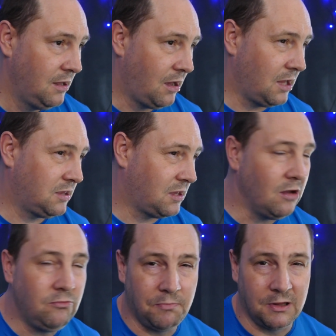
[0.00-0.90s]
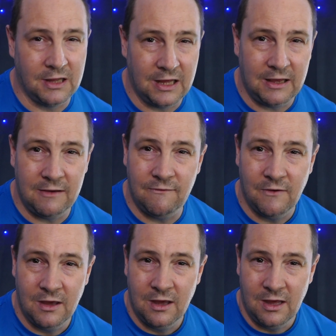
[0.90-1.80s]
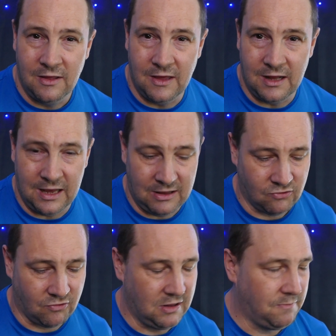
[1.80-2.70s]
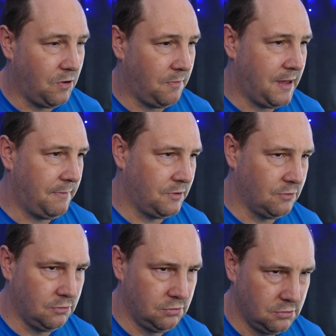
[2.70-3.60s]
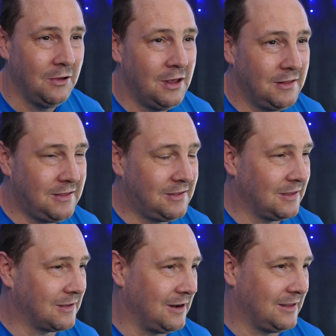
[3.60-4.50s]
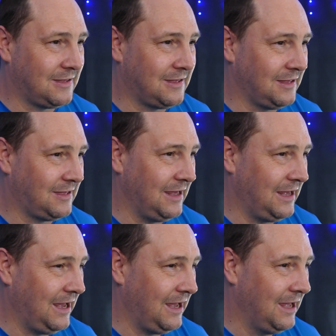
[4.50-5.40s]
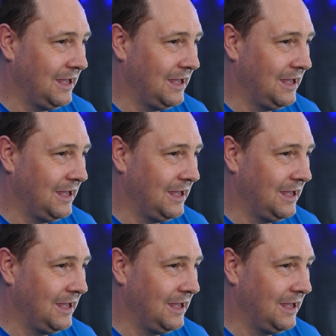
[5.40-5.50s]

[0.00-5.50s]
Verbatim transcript: I don't believe that the end screens pop up at all. This is just going to sit here